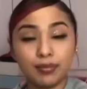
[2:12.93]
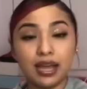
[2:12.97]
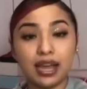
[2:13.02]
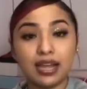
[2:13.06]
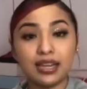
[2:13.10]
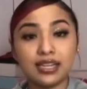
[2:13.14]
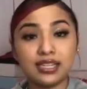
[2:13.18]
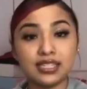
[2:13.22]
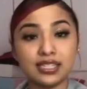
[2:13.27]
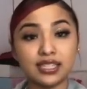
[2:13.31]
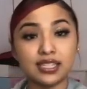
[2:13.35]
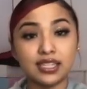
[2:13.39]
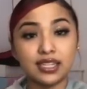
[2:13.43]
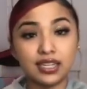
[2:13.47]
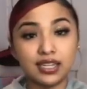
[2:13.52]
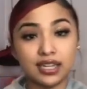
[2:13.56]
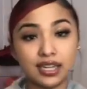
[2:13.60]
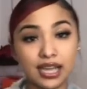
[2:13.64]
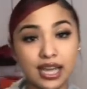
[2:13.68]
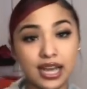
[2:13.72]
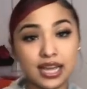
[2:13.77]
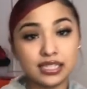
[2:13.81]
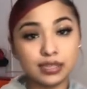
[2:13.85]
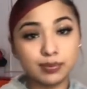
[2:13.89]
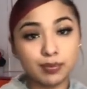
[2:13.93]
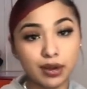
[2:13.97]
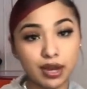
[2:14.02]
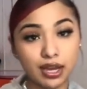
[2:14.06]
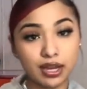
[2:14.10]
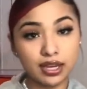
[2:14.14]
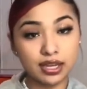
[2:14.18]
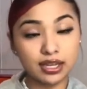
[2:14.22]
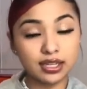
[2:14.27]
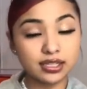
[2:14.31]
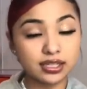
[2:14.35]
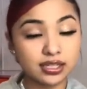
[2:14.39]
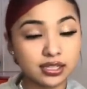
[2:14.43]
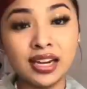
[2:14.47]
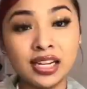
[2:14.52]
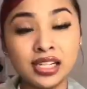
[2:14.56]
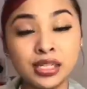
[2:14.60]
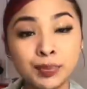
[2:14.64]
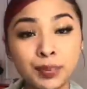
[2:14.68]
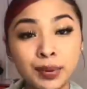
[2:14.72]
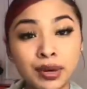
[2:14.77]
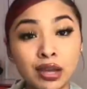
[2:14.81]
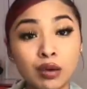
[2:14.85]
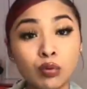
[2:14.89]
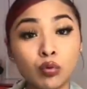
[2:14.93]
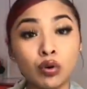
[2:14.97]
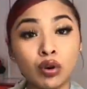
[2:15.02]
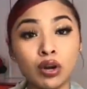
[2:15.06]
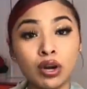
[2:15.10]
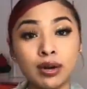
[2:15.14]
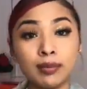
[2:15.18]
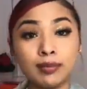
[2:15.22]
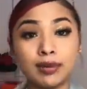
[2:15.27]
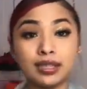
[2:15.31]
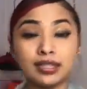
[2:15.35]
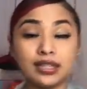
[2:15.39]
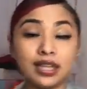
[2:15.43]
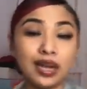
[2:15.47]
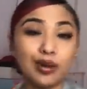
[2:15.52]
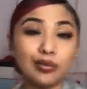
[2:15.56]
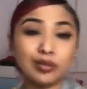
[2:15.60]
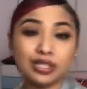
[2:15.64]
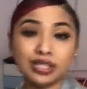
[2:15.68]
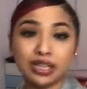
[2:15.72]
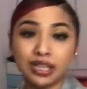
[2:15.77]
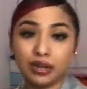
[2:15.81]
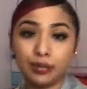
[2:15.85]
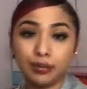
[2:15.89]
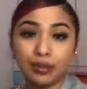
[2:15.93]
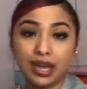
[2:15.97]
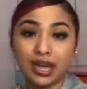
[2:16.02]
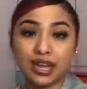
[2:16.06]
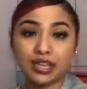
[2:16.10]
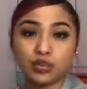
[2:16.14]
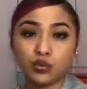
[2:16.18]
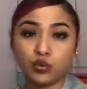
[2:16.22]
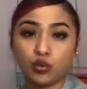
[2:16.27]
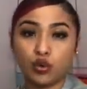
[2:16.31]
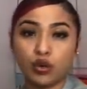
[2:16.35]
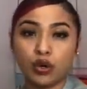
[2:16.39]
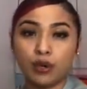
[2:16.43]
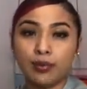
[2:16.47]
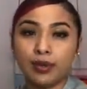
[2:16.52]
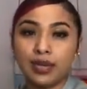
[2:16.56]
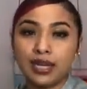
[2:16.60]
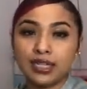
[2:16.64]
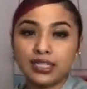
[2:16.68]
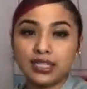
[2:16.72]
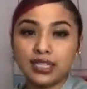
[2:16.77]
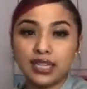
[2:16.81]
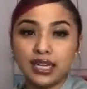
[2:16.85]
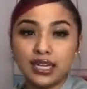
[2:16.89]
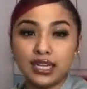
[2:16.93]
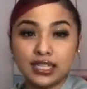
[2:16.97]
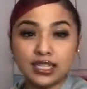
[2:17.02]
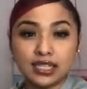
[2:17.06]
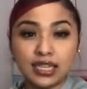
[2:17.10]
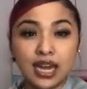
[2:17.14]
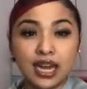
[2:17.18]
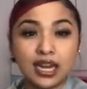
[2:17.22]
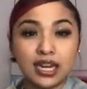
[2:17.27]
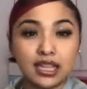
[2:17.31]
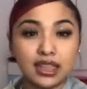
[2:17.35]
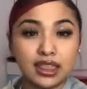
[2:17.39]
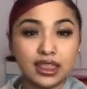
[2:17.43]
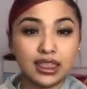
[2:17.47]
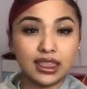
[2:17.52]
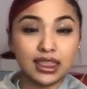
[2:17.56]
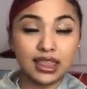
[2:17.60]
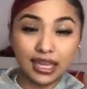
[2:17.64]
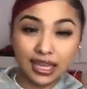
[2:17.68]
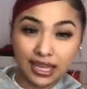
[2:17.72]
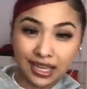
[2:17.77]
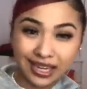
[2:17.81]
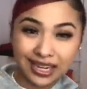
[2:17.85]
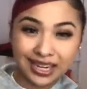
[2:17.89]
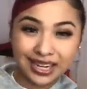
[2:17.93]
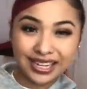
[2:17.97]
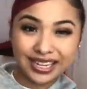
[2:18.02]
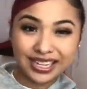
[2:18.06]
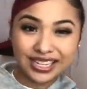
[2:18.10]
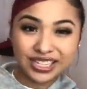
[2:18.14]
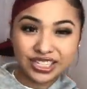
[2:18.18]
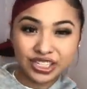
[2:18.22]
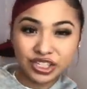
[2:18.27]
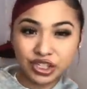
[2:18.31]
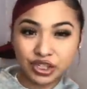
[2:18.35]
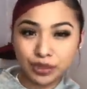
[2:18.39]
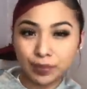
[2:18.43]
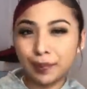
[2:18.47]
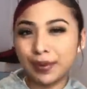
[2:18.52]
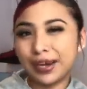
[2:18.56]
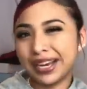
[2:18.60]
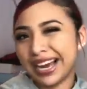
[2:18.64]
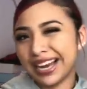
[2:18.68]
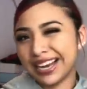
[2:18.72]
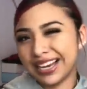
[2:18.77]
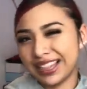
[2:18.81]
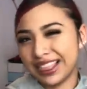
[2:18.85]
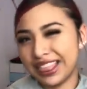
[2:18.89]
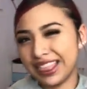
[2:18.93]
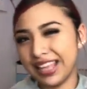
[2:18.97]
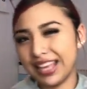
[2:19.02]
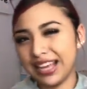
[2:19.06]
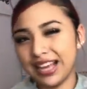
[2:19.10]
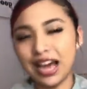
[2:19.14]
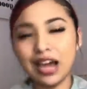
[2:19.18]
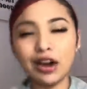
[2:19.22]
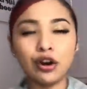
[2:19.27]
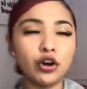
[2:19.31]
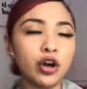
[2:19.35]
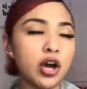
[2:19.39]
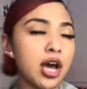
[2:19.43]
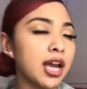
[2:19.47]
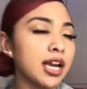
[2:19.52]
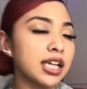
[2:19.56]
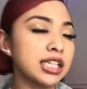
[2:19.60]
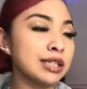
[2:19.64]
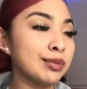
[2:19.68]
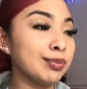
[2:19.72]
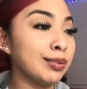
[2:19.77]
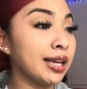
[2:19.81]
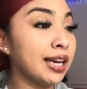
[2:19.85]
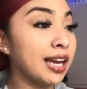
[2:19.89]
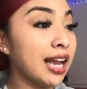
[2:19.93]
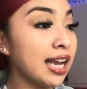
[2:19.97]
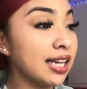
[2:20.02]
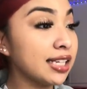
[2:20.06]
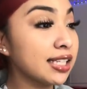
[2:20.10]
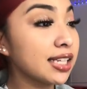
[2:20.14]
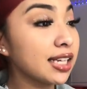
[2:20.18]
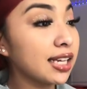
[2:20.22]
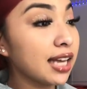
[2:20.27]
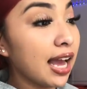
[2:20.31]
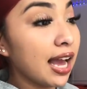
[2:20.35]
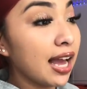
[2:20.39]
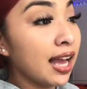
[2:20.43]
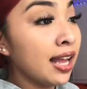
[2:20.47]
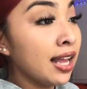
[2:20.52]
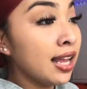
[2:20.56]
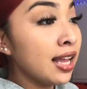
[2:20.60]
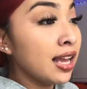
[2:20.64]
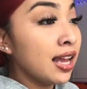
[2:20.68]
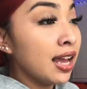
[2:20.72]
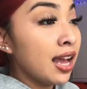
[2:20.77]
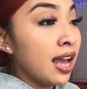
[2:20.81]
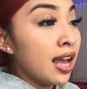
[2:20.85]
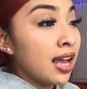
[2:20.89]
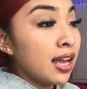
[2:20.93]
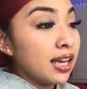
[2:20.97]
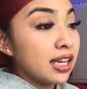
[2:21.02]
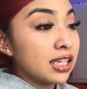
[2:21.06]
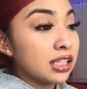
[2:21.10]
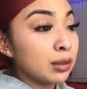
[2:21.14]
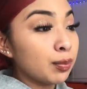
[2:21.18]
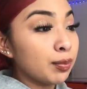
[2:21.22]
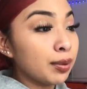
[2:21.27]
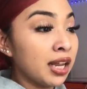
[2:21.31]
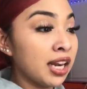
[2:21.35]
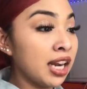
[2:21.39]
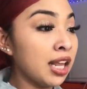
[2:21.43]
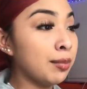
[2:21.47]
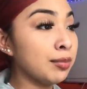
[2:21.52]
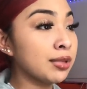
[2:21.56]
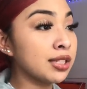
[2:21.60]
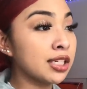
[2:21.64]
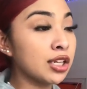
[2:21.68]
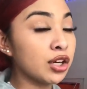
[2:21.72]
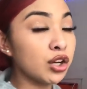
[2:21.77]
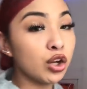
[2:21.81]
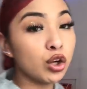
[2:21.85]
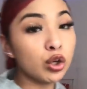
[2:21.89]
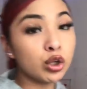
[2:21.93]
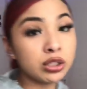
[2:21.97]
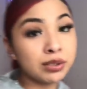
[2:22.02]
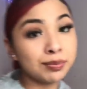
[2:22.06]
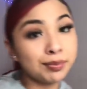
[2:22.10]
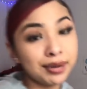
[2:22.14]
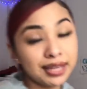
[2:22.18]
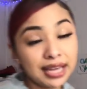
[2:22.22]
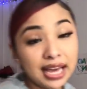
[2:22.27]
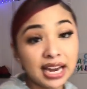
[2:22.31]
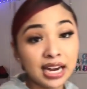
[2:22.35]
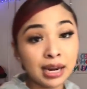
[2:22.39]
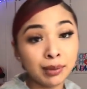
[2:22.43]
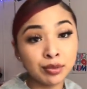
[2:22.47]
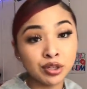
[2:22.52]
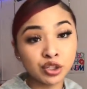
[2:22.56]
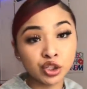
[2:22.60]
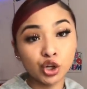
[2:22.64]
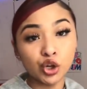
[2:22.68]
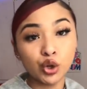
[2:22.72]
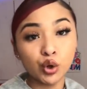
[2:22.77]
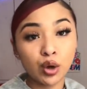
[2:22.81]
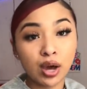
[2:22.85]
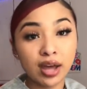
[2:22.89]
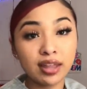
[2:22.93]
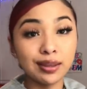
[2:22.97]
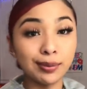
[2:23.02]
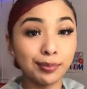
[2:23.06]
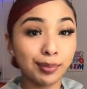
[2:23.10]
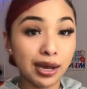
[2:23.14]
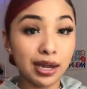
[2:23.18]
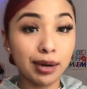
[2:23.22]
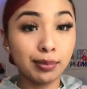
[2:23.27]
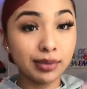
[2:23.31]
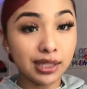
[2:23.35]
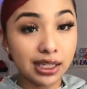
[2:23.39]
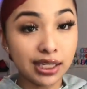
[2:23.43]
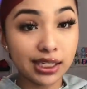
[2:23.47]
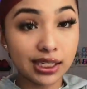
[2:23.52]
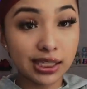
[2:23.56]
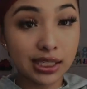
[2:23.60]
least the hoodie has pockets. It's pretty warm. I thought it wasn't going to be as warm because it is kind of thin-ish, but kind of thick. I don't know how to explain it. I suck at explaining materials. But, yeah, let me show you how the bottom looks.